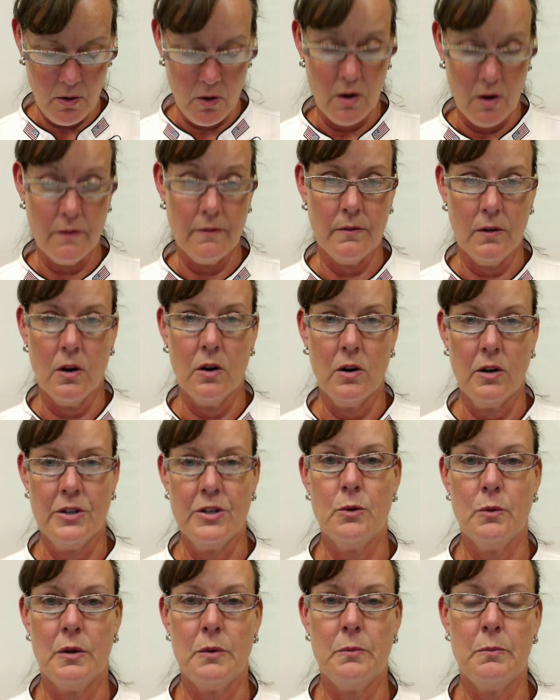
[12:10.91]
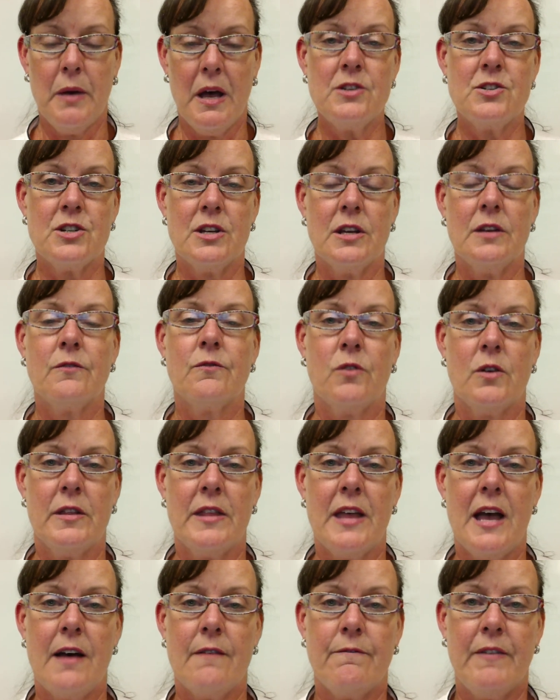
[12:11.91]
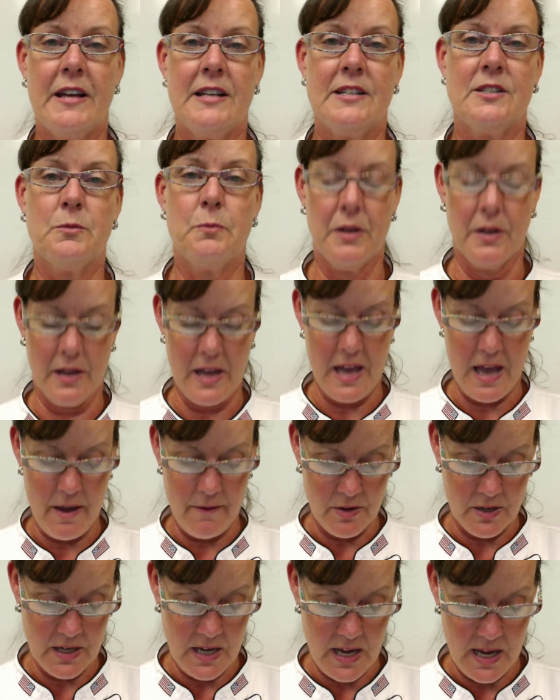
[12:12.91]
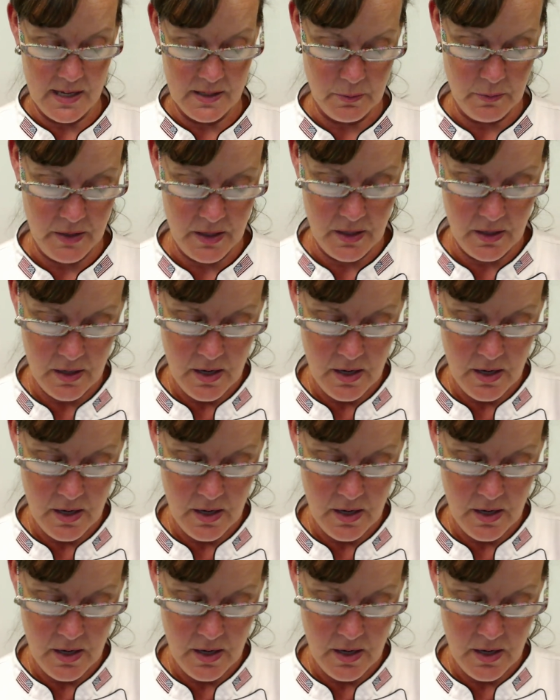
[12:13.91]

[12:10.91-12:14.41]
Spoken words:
Or you would budget for that Facebook advertisement.